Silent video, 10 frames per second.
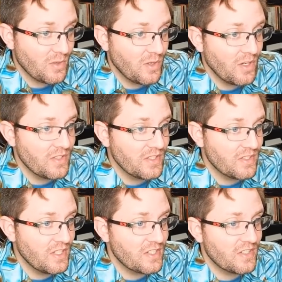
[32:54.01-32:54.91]
or is it
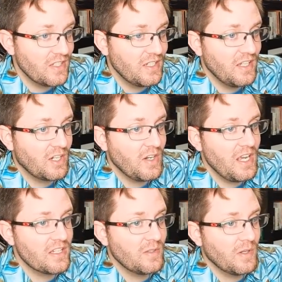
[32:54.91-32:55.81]
such that a
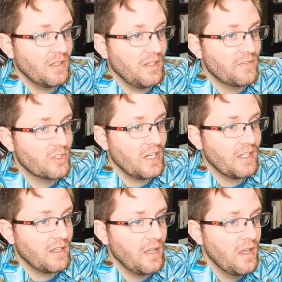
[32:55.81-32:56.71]
crash that we are left
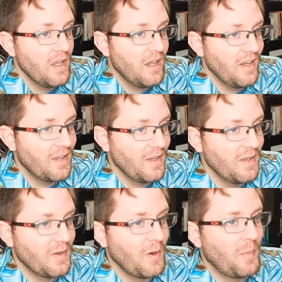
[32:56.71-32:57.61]
trading a,
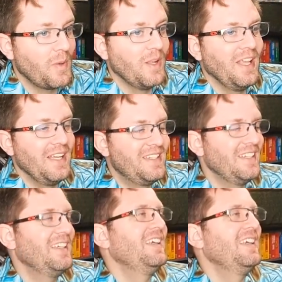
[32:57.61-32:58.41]
a coprolite?